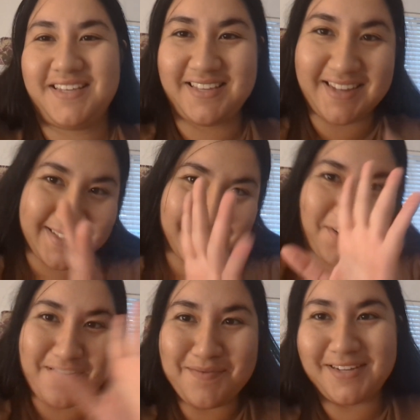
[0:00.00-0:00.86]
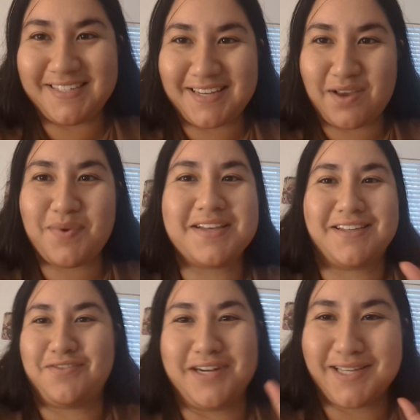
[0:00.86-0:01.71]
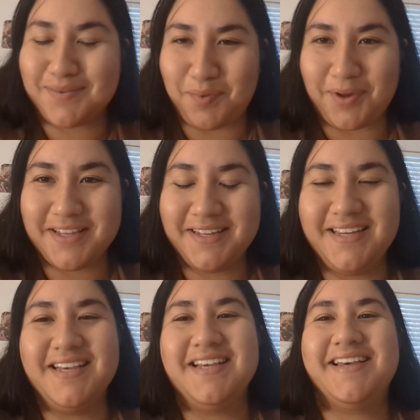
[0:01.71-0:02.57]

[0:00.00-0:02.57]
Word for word: And that's all I'm gonna say because I don't wanna spoil it.